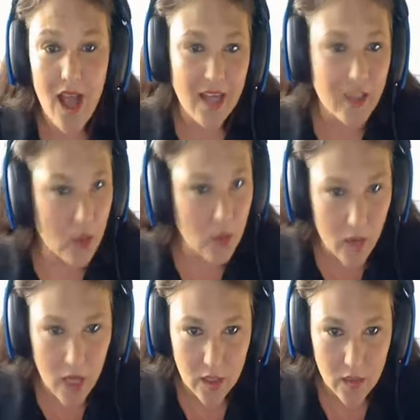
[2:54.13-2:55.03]
I don't
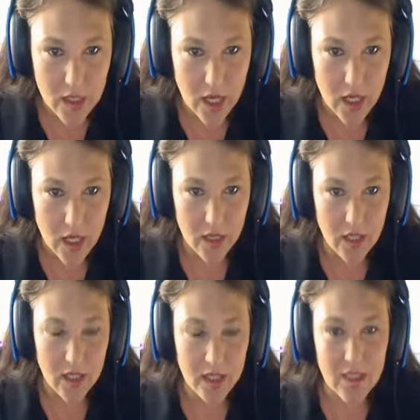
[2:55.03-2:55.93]
know how to use the
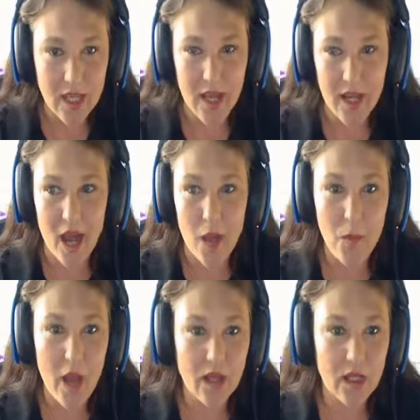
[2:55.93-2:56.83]
analytics, and
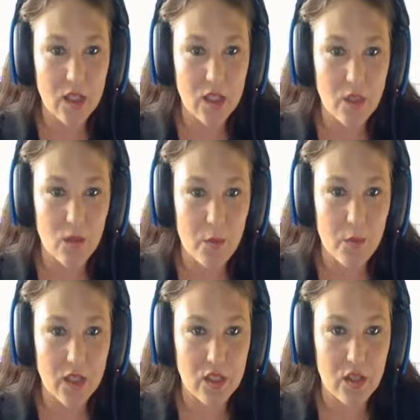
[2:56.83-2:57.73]
I'm not going to do a
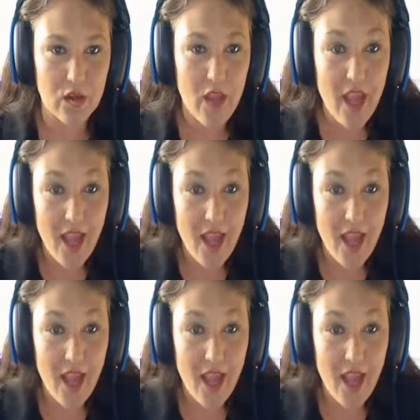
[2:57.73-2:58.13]
bunch of,